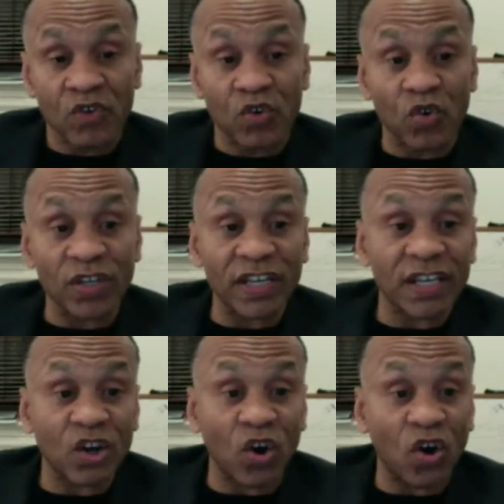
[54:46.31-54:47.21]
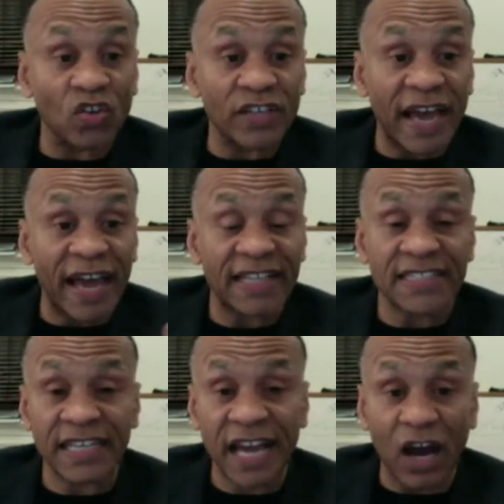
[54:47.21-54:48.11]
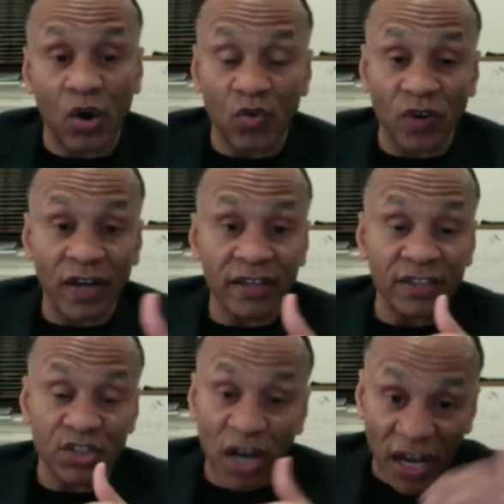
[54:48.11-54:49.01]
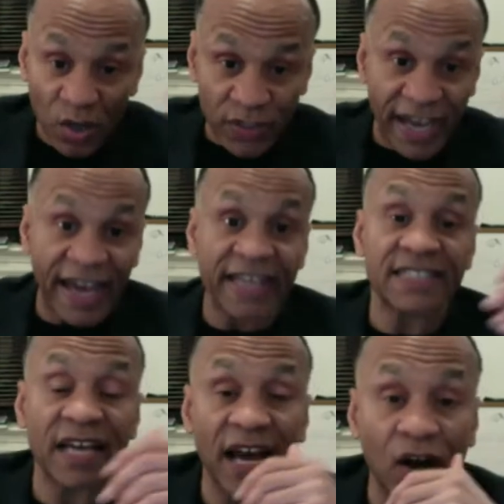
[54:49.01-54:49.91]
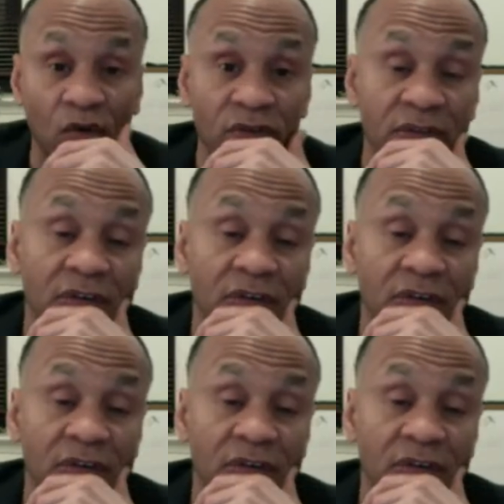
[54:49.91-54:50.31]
or they get called acting out, right? The child acts out.